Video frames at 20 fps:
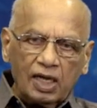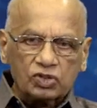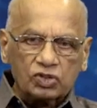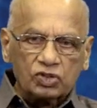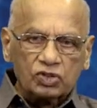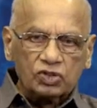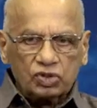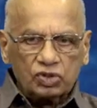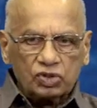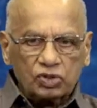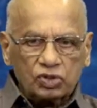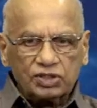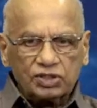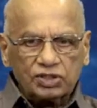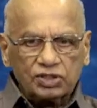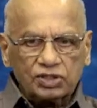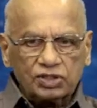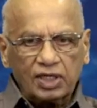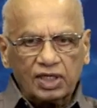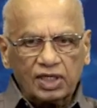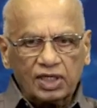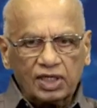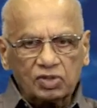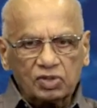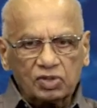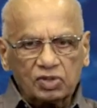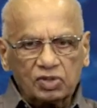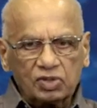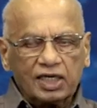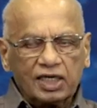And 2/3 the
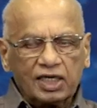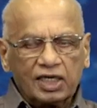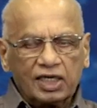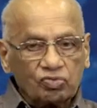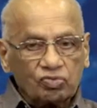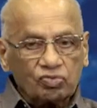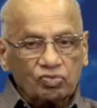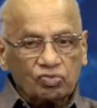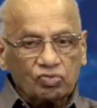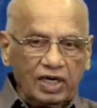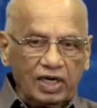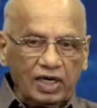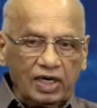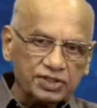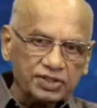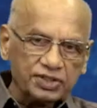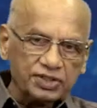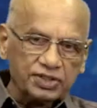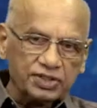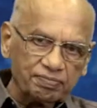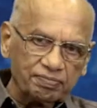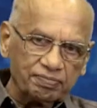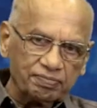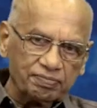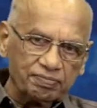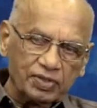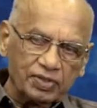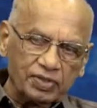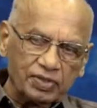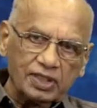time is taken to fill it.
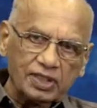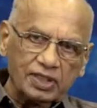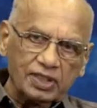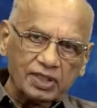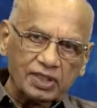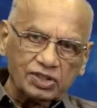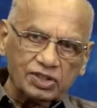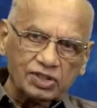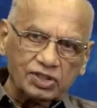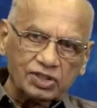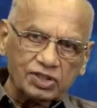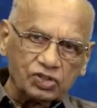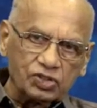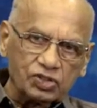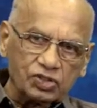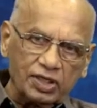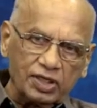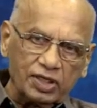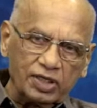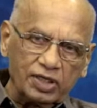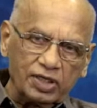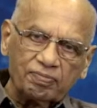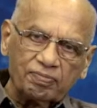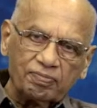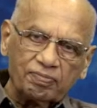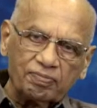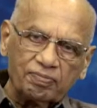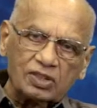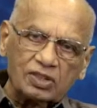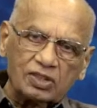That is diastole.
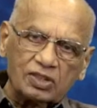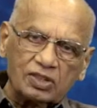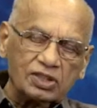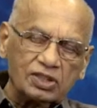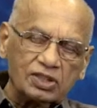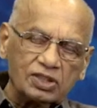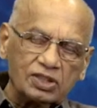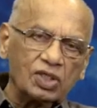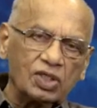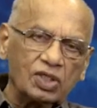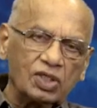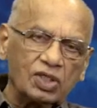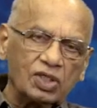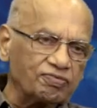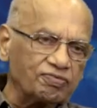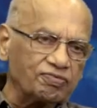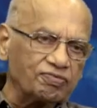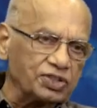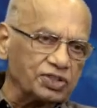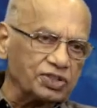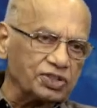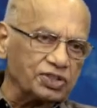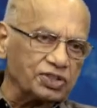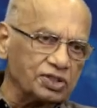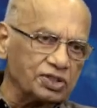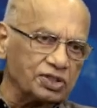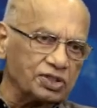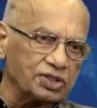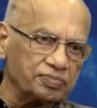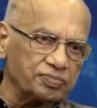That is how the heart
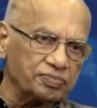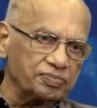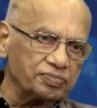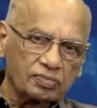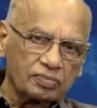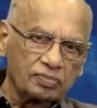functions.